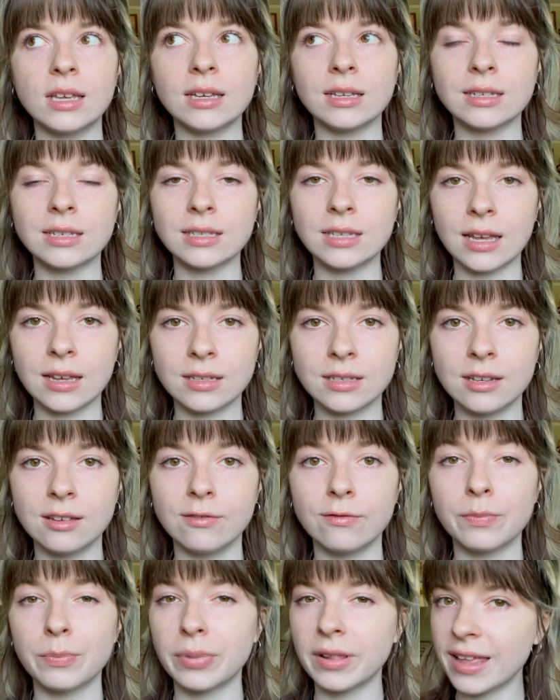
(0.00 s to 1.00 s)

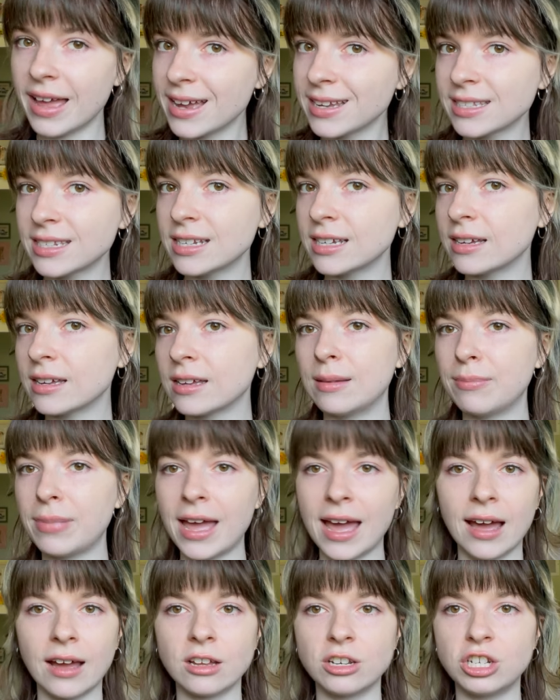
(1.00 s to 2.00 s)
excessive plastic
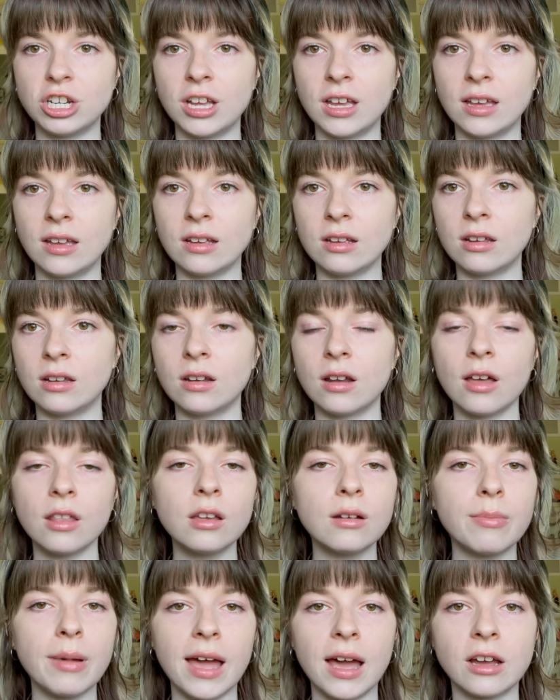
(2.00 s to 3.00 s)
packaging and
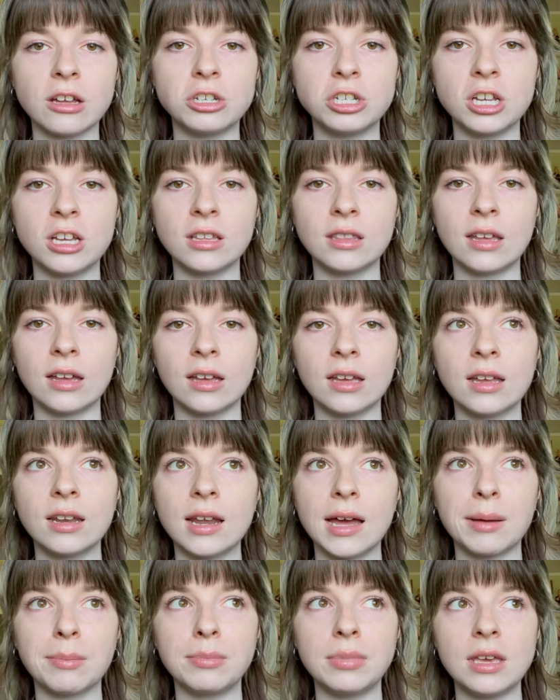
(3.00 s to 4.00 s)
other packaging that
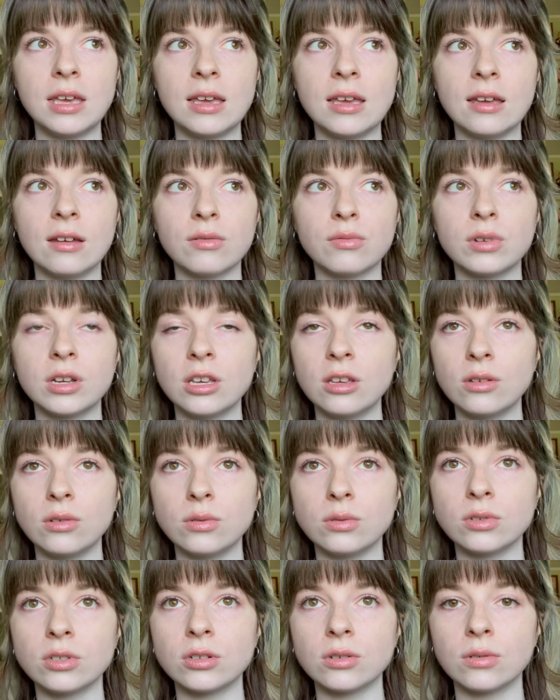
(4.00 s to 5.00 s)
cannot be
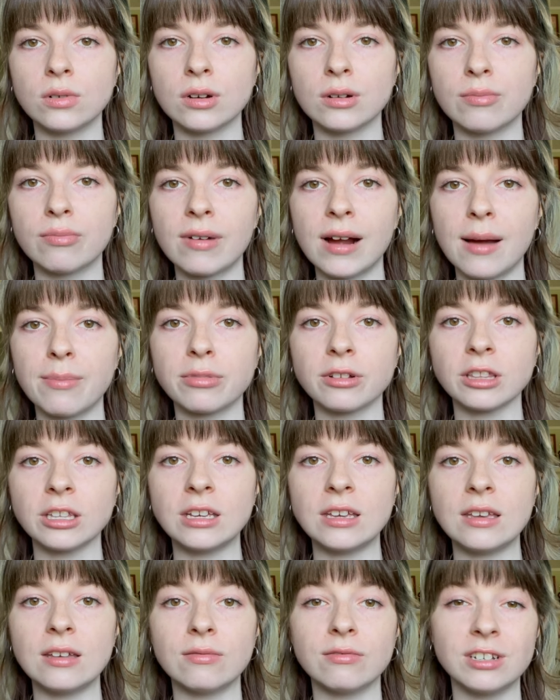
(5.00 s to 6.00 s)
reused or
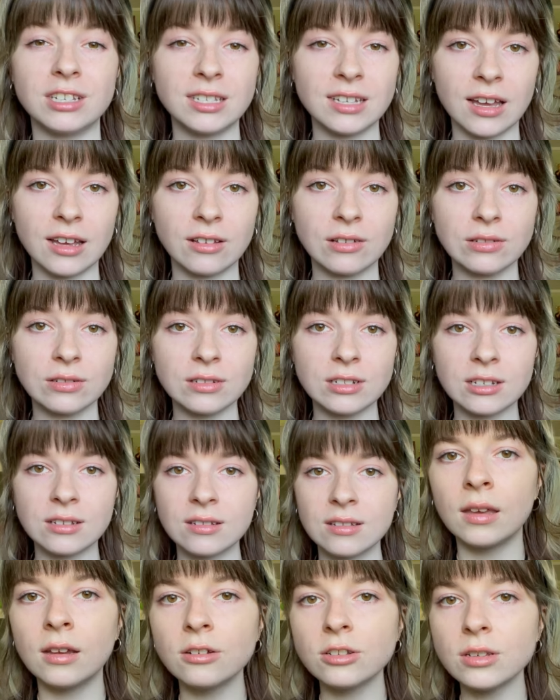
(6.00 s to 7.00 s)
properly recycled.
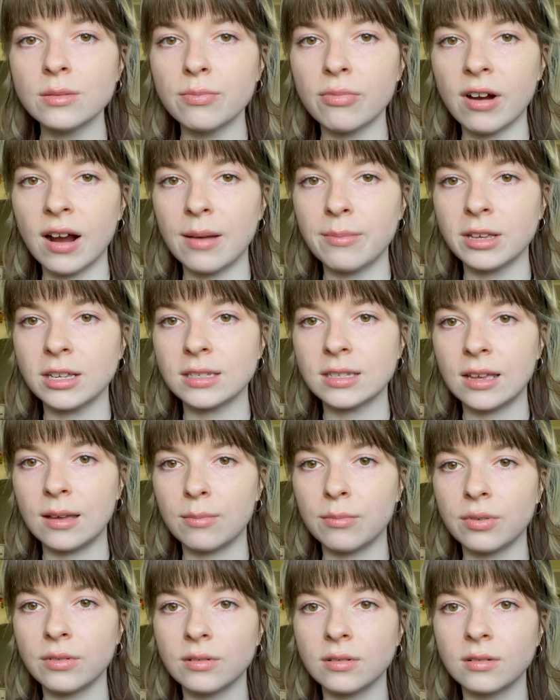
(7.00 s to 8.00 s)
Here's a prime
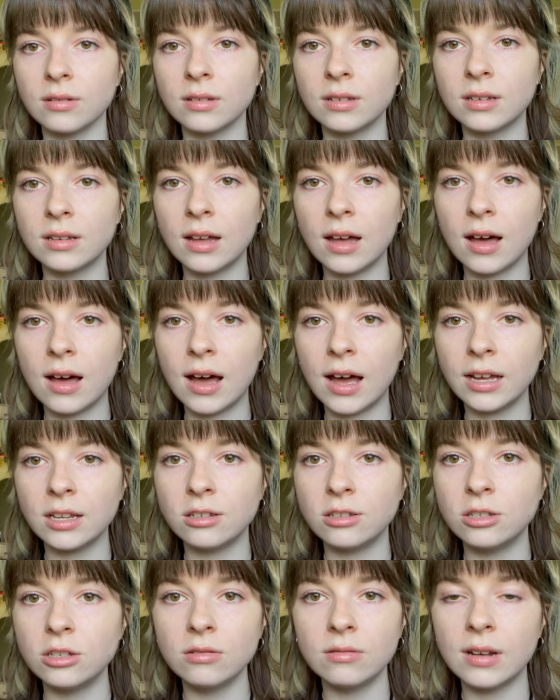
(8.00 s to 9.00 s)
example. I
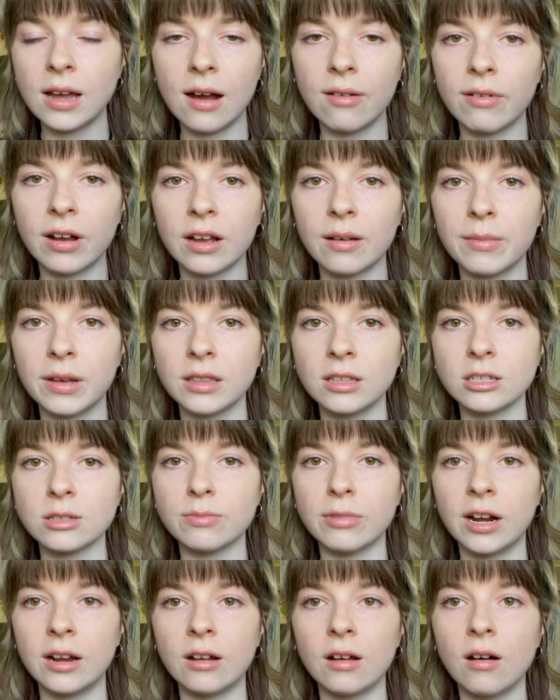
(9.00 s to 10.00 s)
do not recommend this
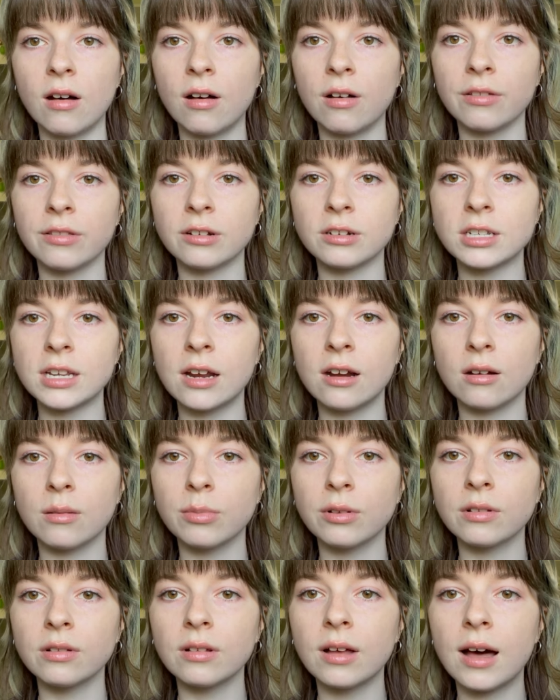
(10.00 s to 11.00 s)
brand at all, they're
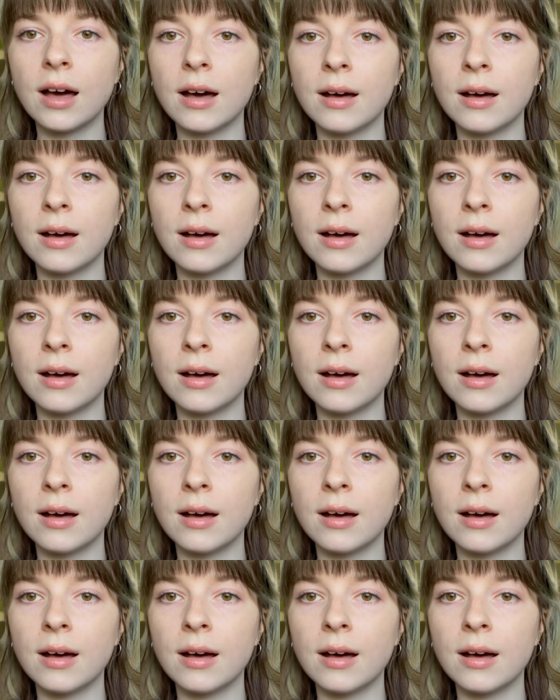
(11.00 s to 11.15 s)
terrible,